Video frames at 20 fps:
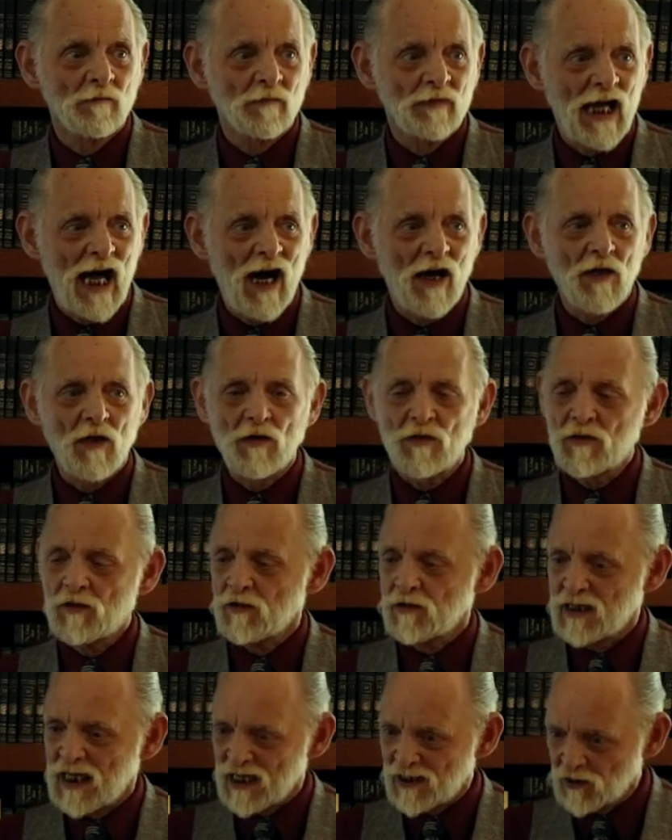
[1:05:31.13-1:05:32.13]
How to
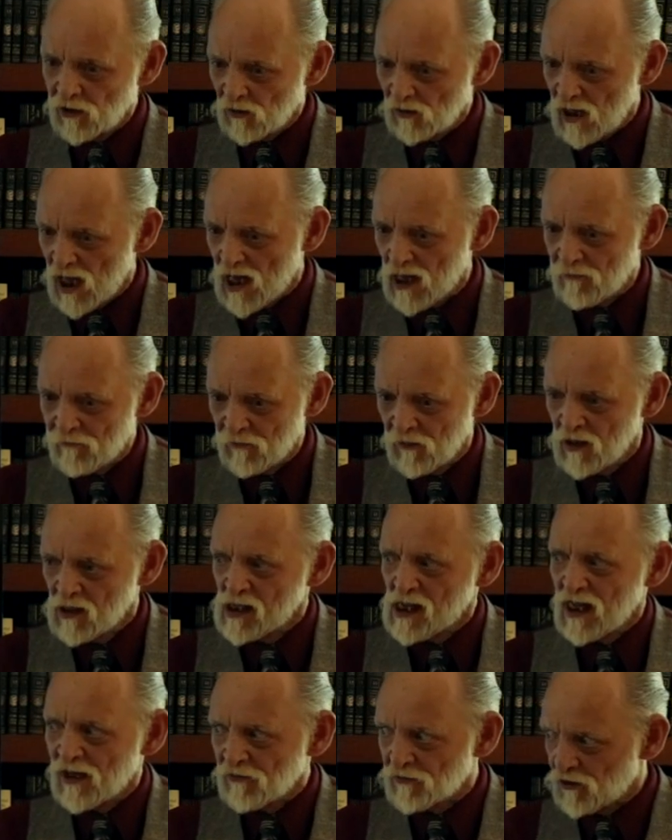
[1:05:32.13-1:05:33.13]
take your life
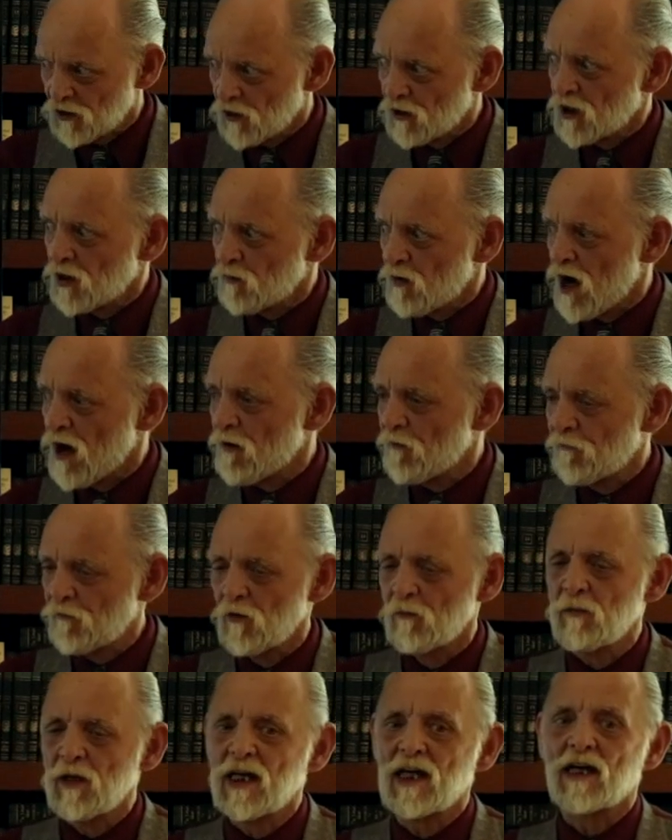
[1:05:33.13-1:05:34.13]
and turn it around
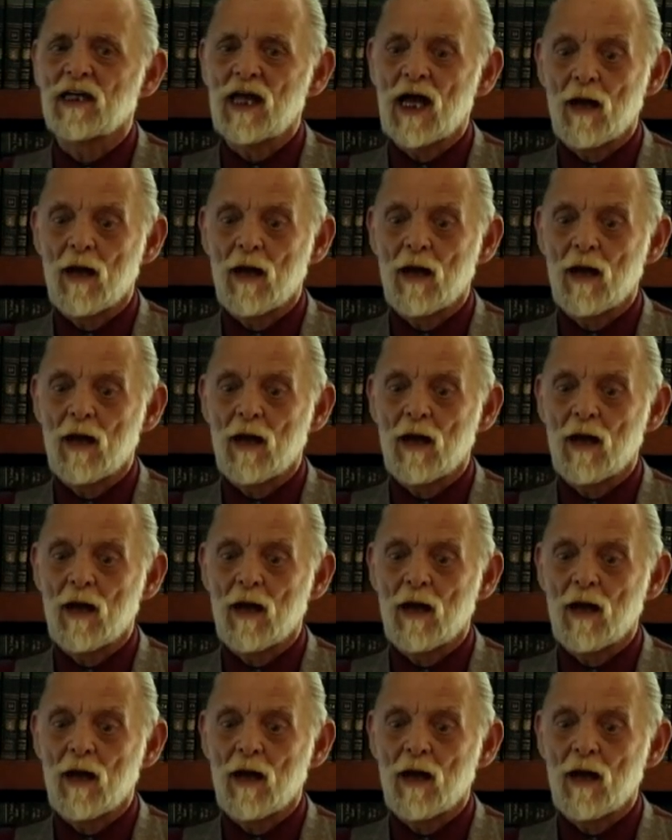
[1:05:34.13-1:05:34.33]
from being an